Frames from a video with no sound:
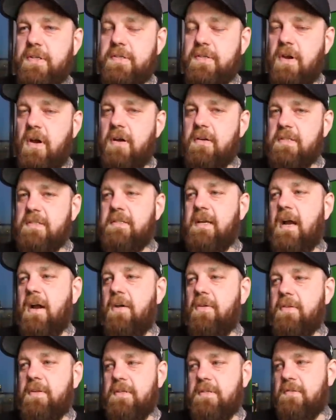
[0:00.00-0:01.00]
this art
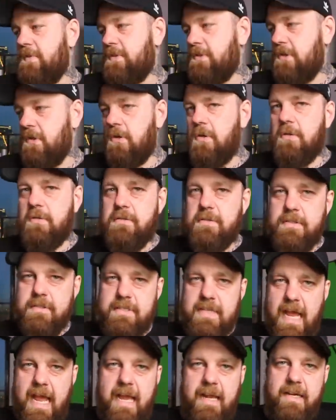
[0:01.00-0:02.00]
style, these skulls
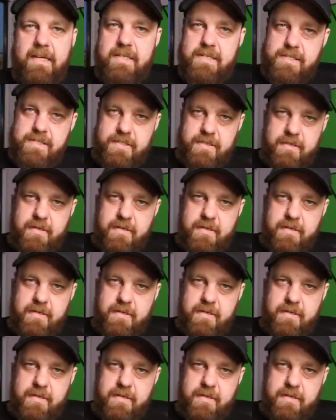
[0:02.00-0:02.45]
and daggers